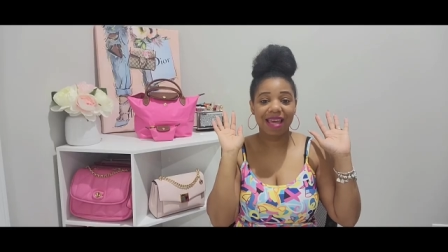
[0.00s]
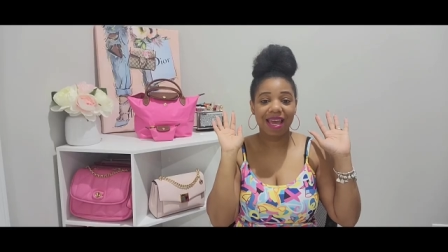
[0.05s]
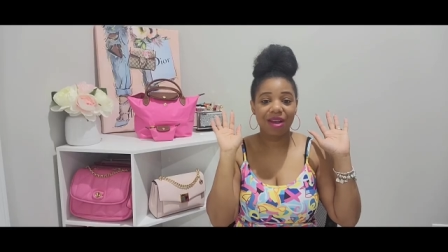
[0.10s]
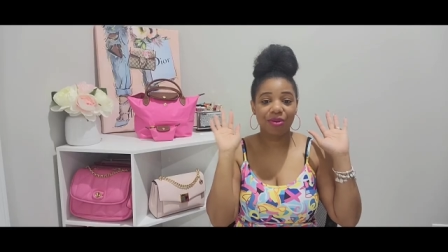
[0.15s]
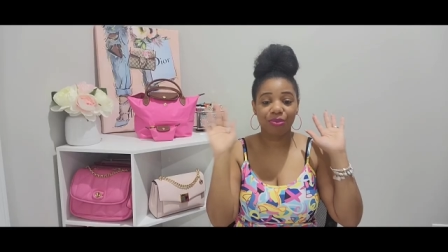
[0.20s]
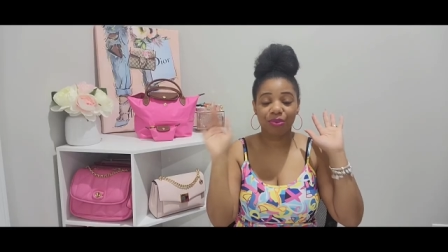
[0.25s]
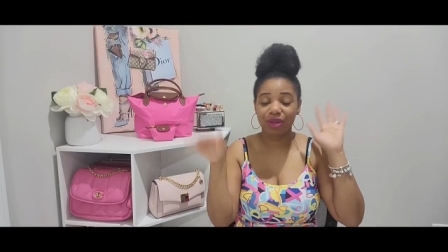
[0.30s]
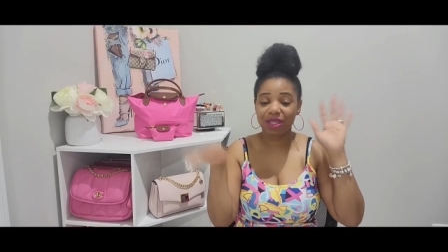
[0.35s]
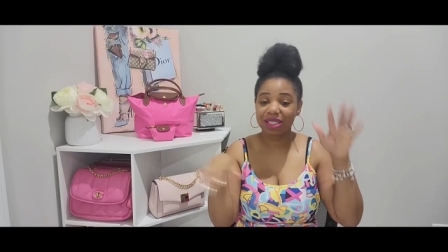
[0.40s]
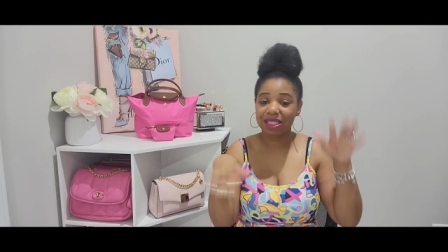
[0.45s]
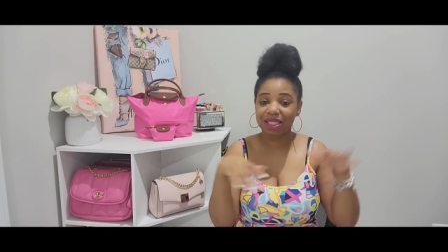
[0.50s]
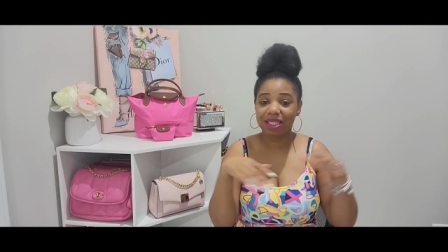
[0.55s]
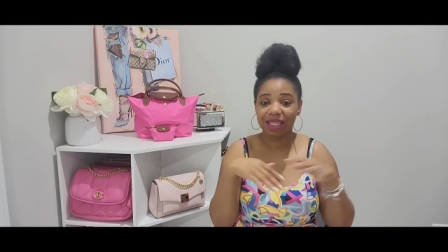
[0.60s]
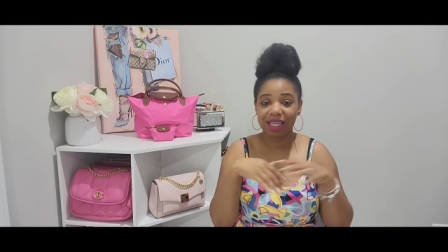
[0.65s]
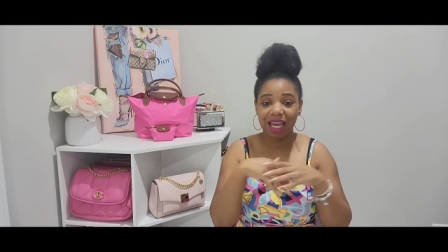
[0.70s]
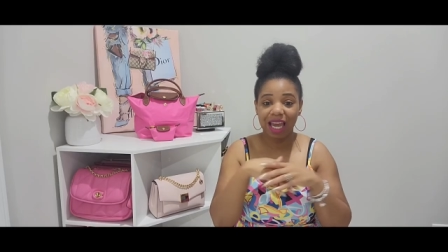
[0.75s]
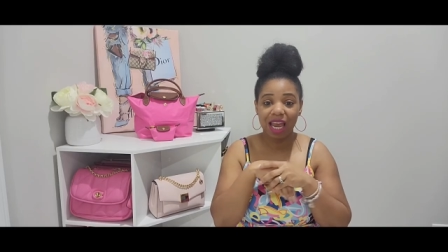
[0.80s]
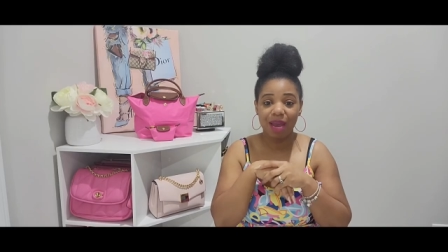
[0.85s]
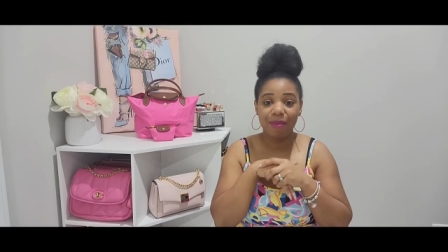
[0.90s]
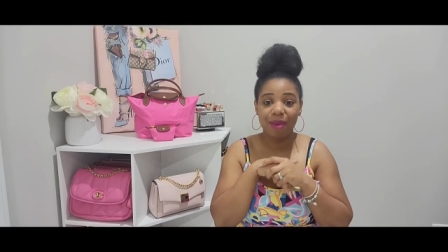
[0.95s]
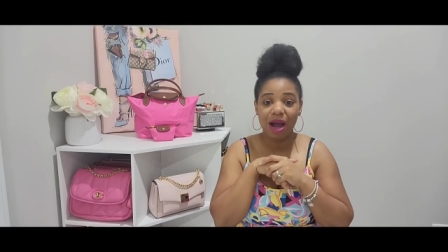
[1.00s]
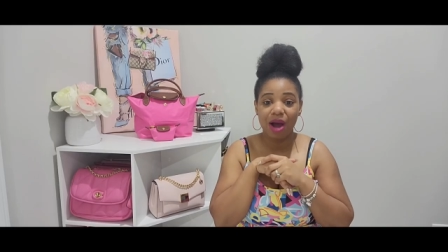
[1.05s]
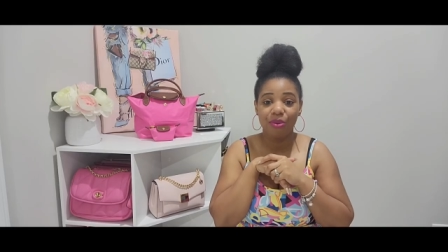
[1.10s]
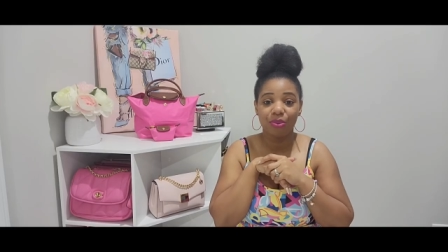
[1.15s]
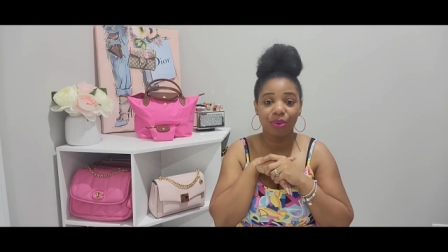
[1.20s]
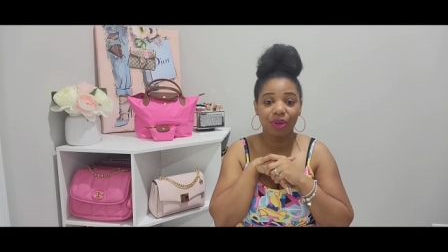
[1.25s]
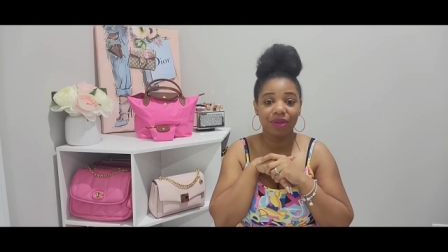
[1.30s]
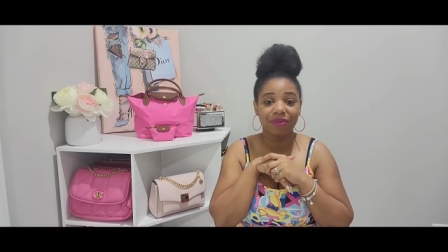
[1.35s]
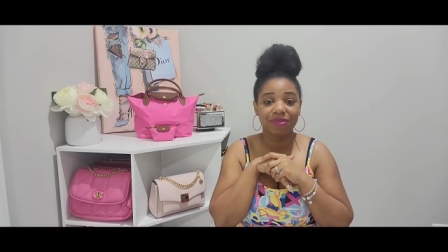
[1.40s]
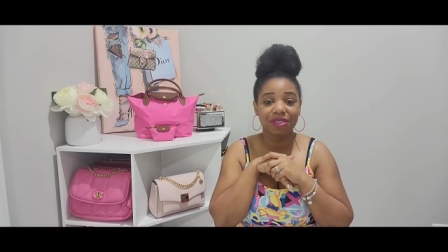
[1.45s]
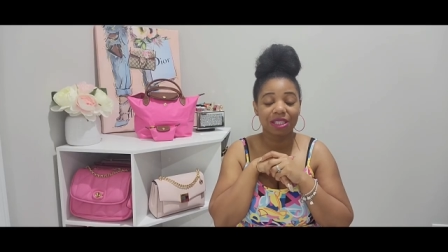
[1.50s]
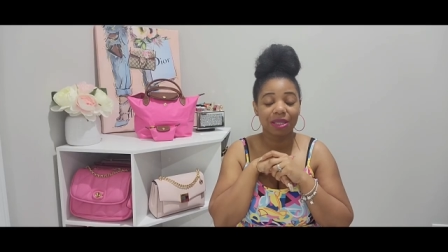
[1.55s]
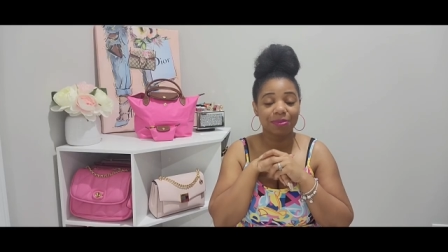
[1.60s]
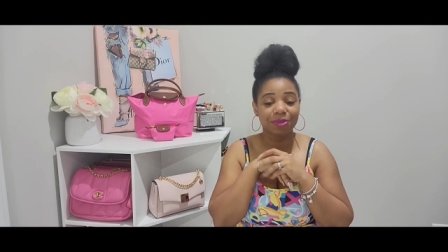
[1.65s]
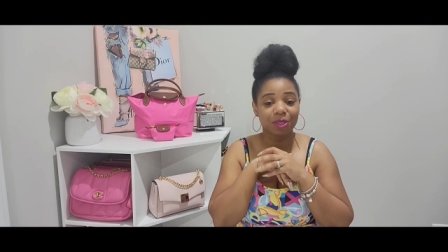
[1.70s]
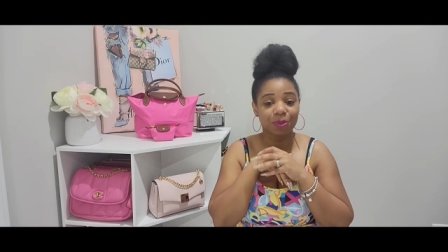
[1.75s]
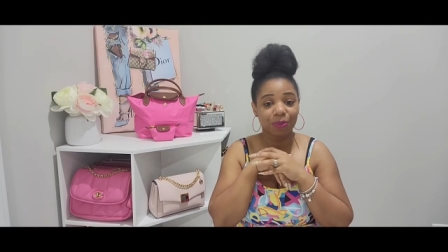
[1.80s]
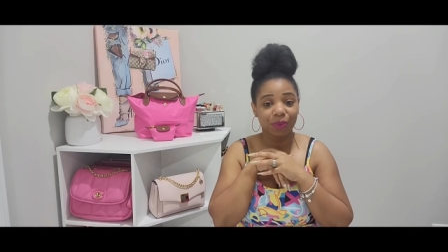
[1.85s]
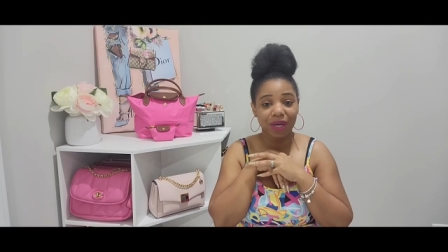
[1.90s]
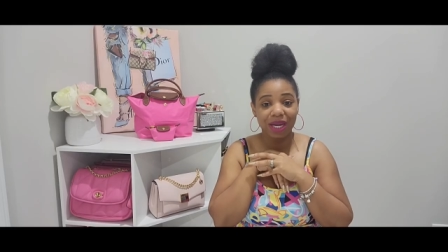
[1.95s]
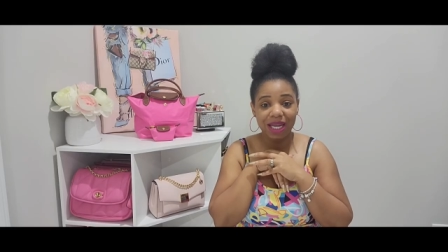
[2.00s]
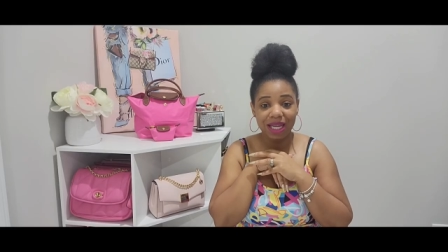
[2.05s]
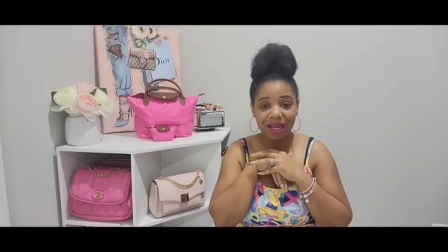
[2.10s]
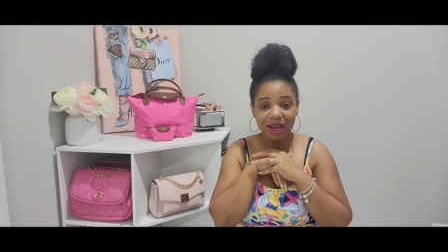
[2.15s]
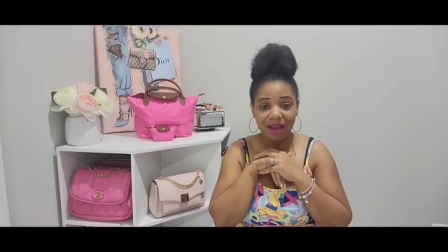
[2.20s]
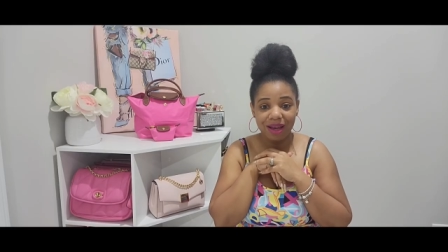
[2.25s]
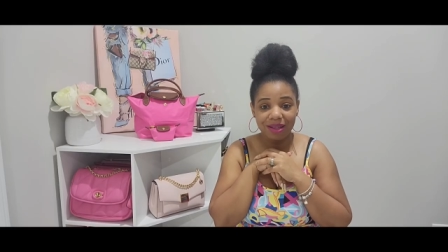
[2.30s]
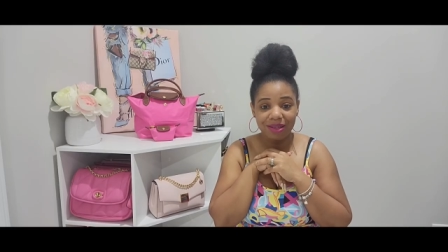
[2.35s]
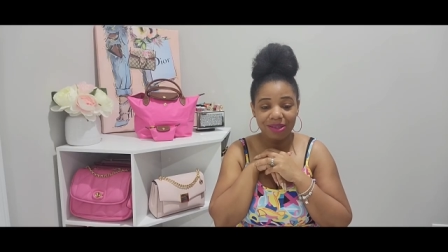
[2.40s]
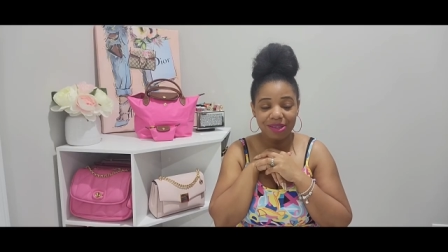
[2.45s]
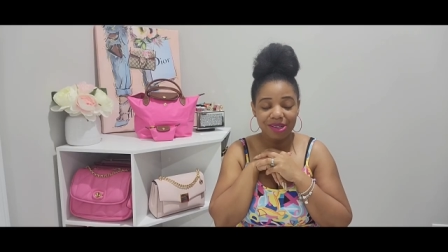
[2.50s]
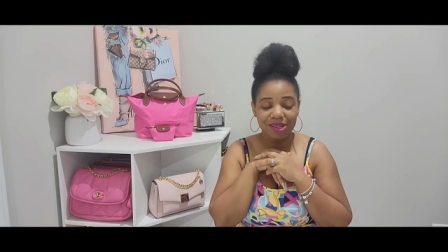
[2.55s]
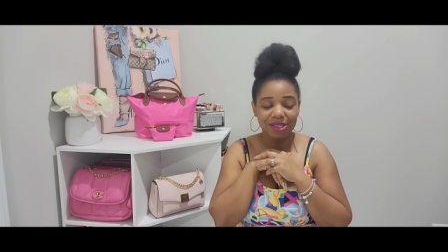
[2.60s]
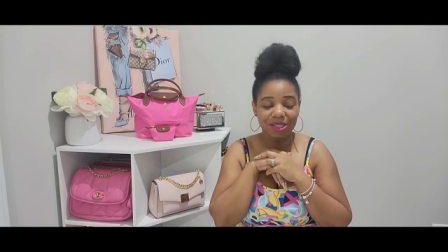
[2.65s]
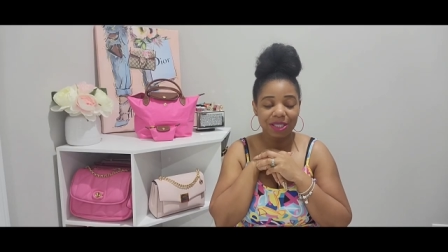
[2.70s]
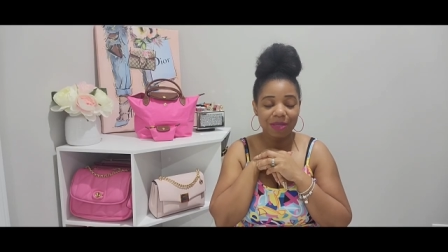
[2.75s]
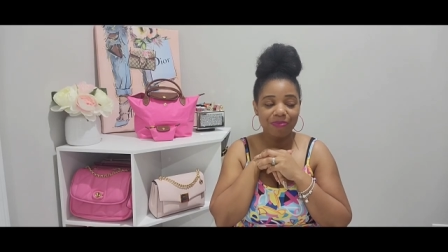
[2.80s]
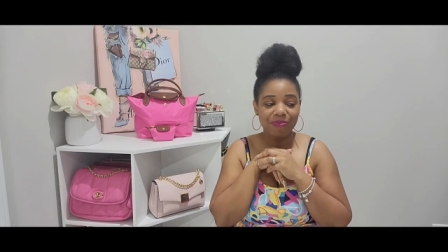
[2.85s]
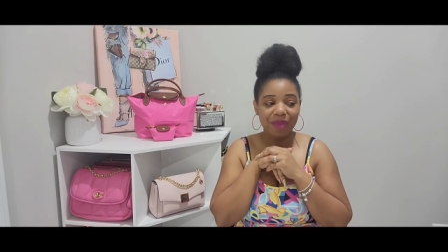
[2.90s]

they recently came out with some spring colors,